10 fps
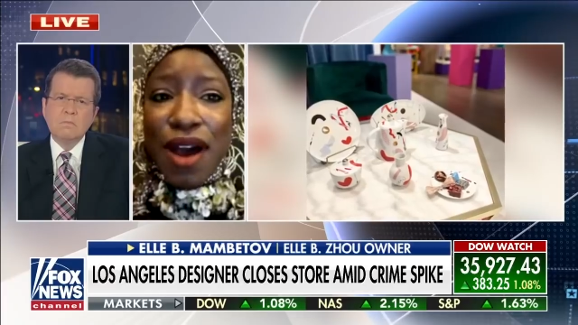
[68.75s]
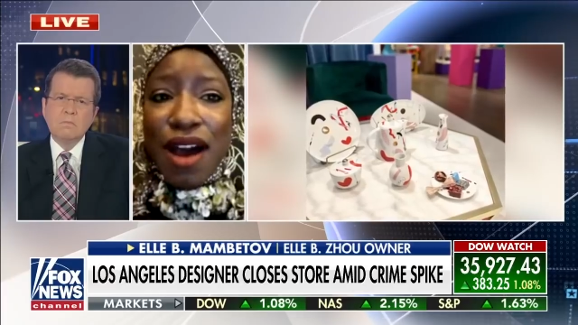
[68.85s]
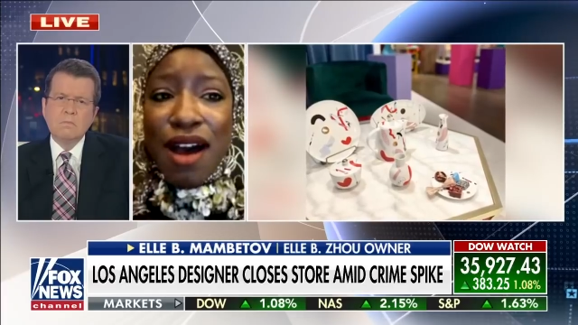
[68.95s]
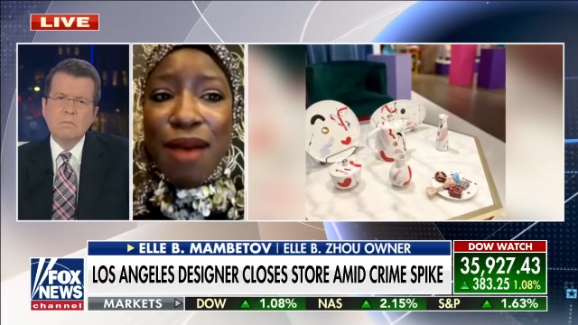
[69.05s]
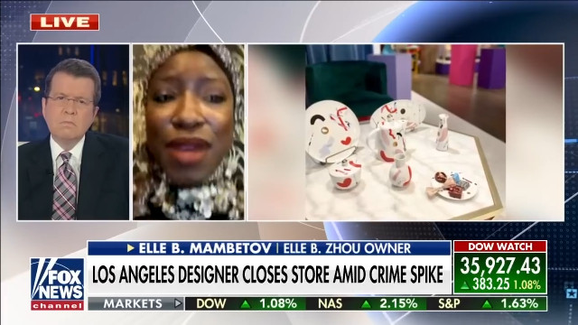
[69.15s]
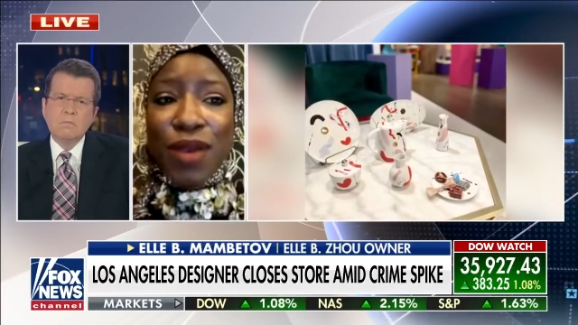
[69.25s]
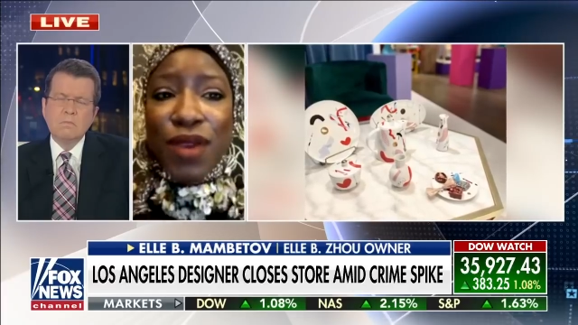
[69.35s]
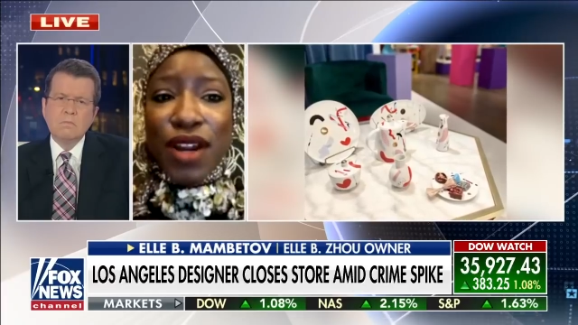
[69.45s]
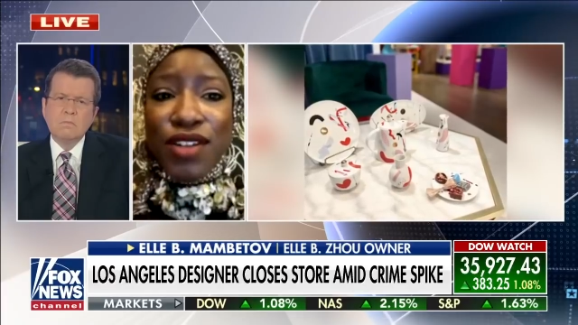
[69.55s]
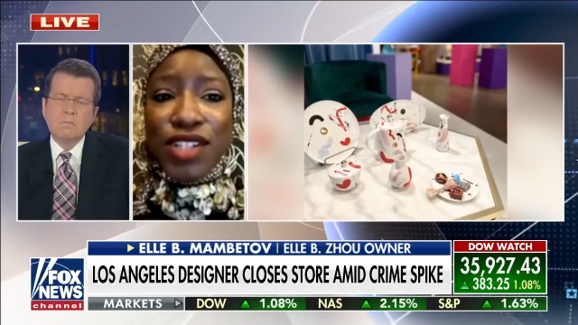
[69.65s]
Speaker 1: Um, and we
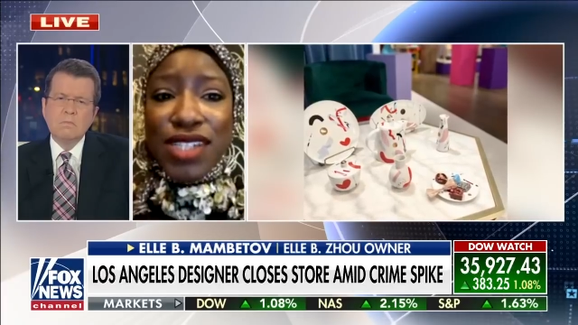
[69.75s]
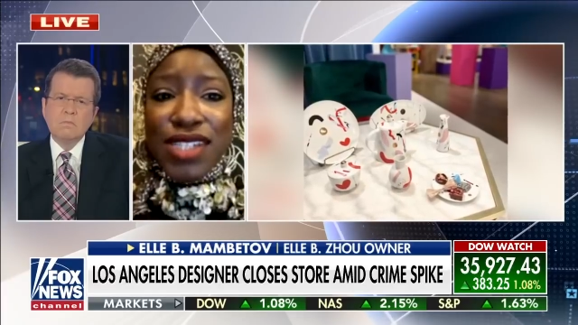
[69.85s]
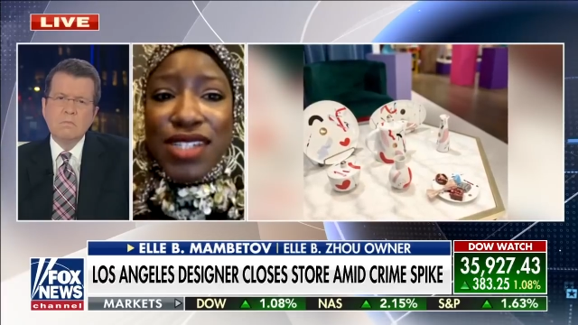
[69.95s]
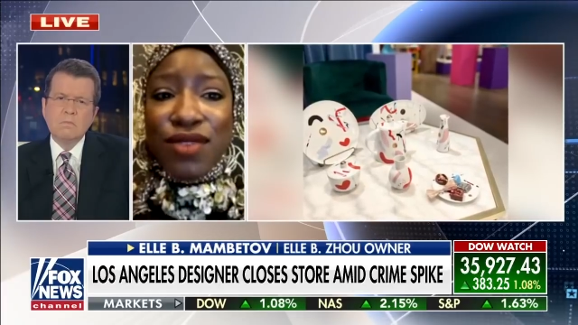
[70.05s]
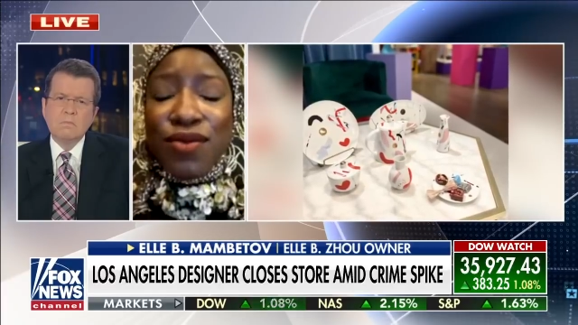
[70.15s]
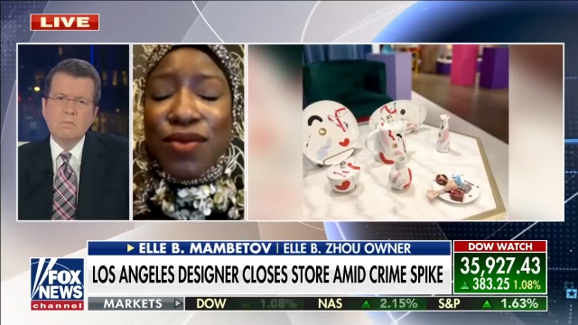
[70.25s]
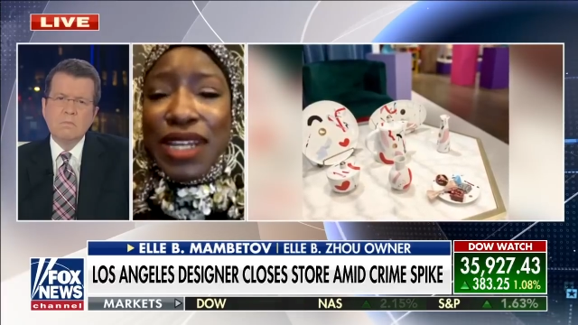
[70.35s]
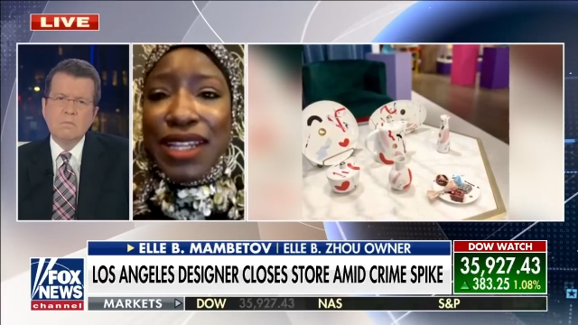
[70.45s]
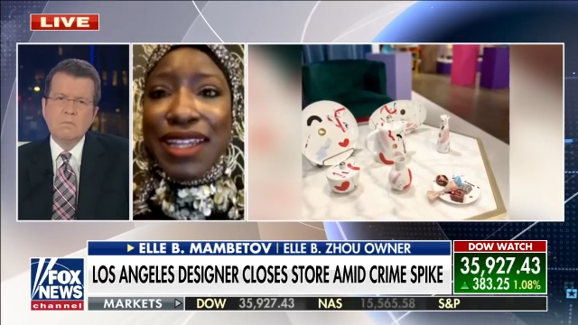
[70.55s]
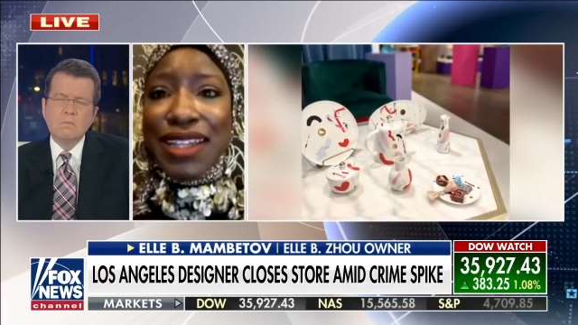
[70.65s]
are just
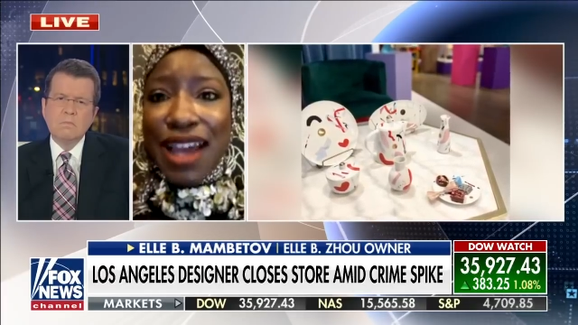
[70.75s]
really